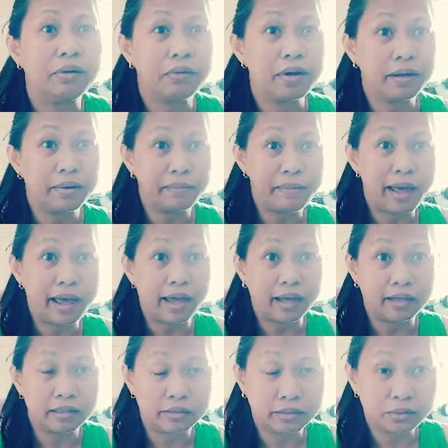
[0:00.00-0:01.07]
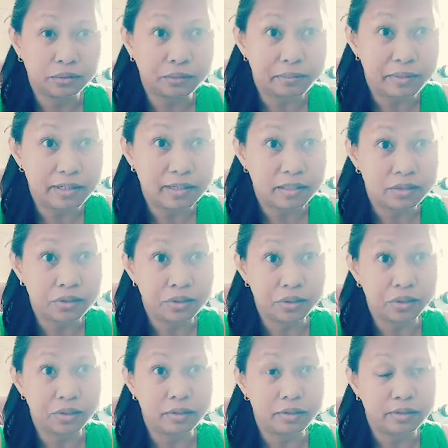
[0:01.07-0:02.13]
rang her back through
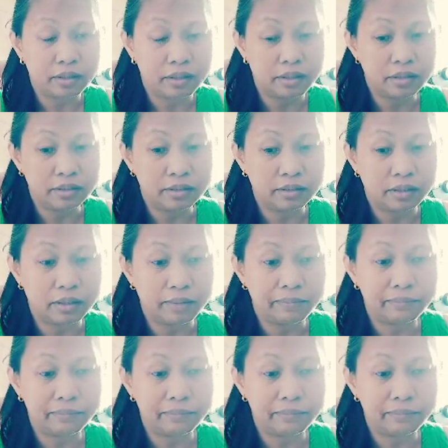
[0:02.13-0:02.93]
Messenger, and